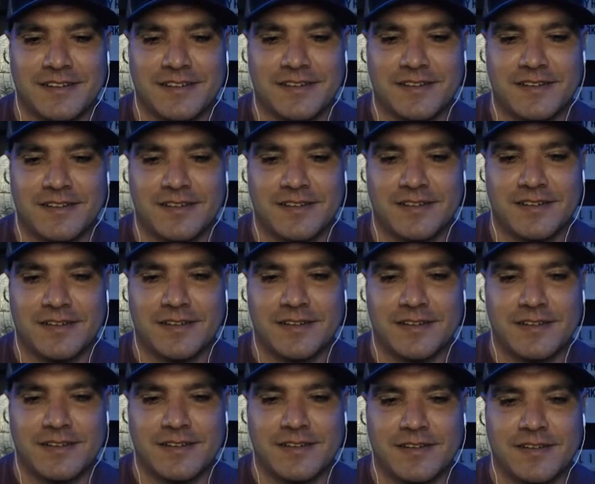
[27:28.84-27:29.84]

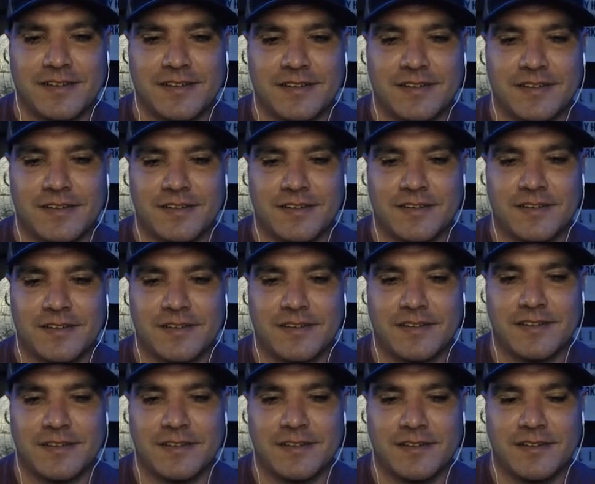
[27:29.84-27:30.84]

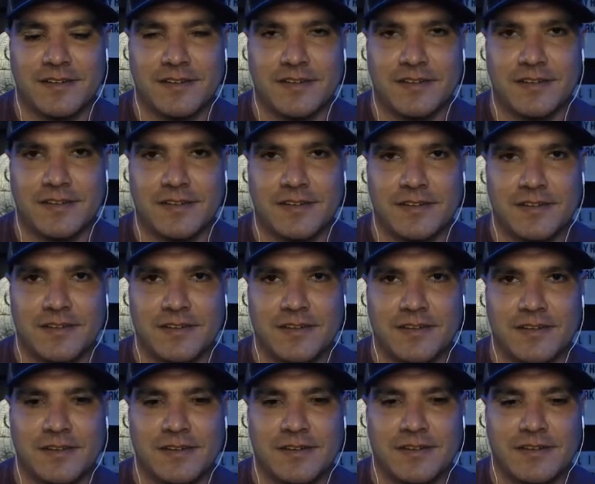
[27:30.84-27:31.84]

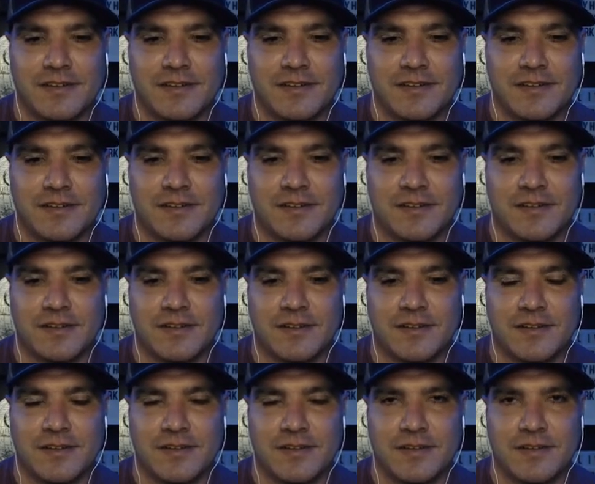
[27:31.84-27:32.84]

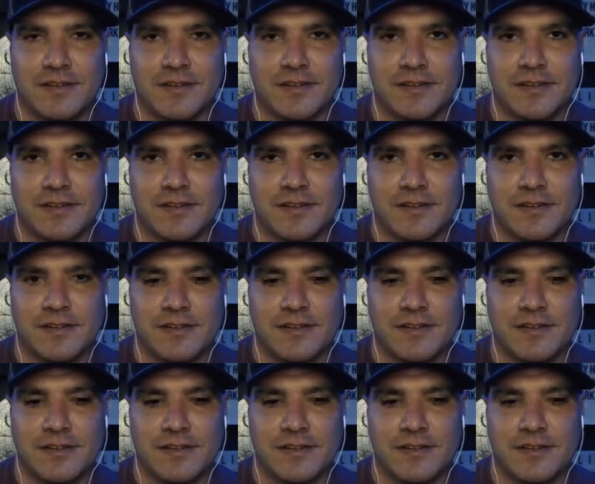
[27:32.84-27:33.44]
(not speaking)